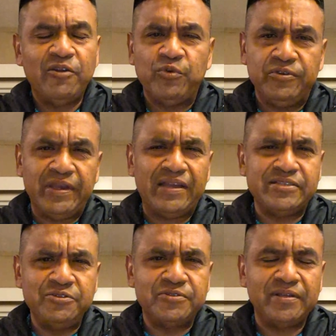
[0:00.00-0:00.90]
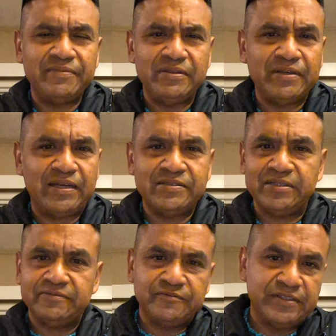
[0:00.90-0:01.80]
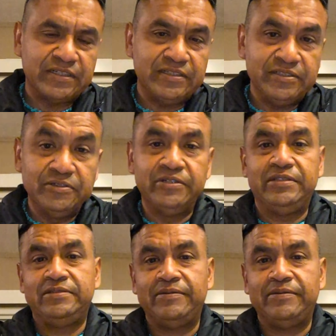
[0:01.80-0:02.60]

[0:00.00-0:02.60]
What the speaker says: When you guys do something, you guys like fucking do it.